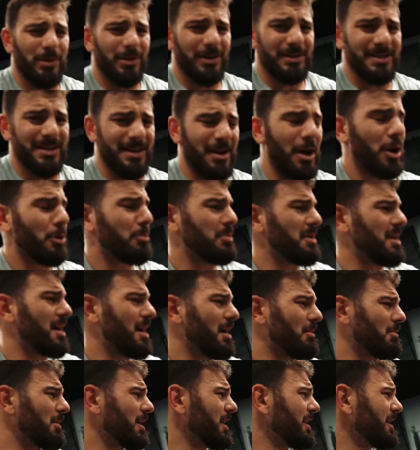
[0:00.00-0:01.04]
looks at
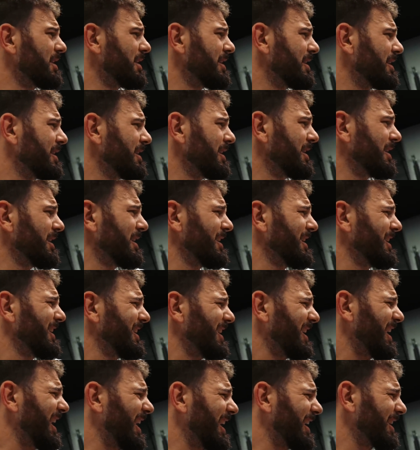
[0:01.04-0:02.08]
RPM?
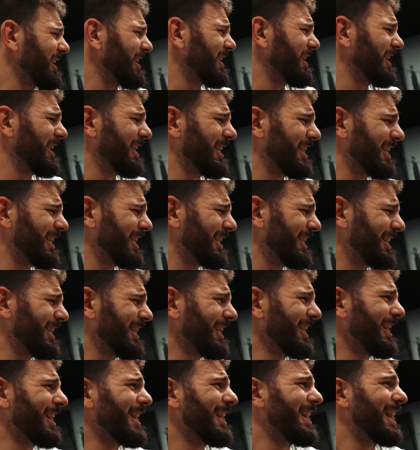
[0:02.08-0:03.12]
I
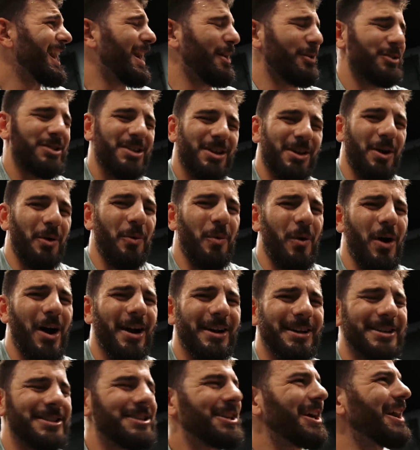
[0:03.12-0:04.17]
always look at
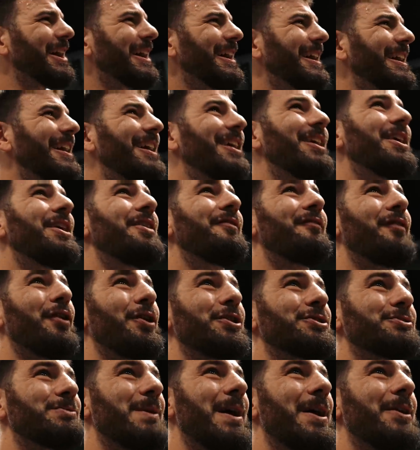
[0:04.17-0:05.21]
wattage.
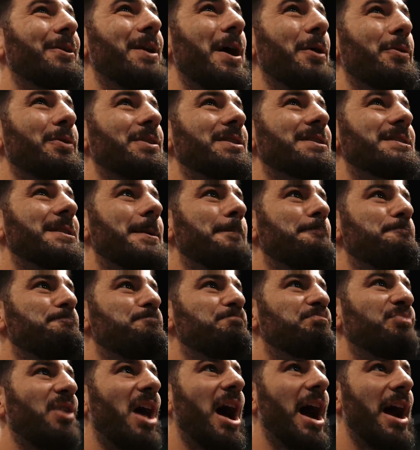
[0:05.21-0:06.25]
First round I was
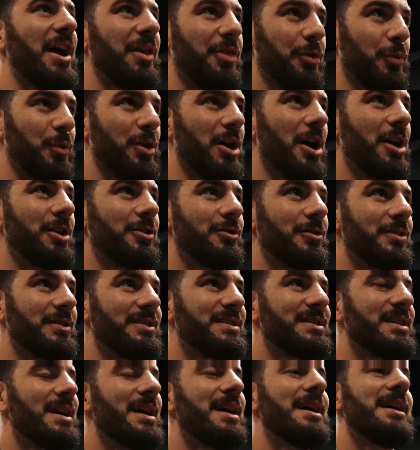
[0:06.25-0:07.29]
high
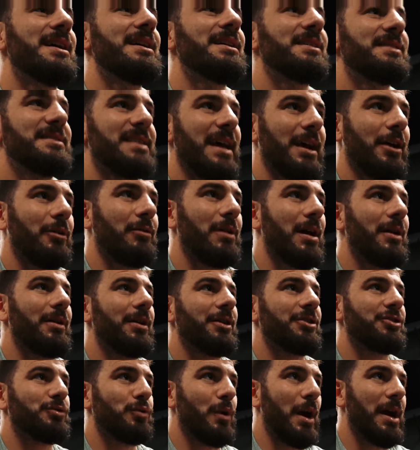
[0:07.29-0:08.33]
300s, second round I
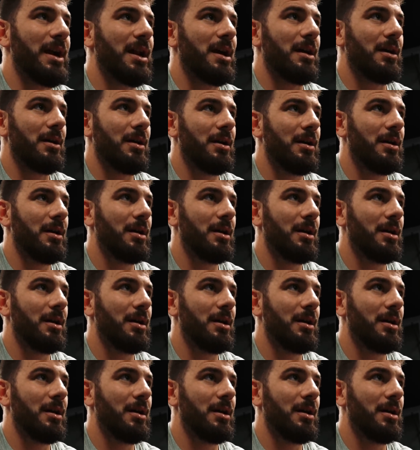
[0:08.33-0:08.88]
was right at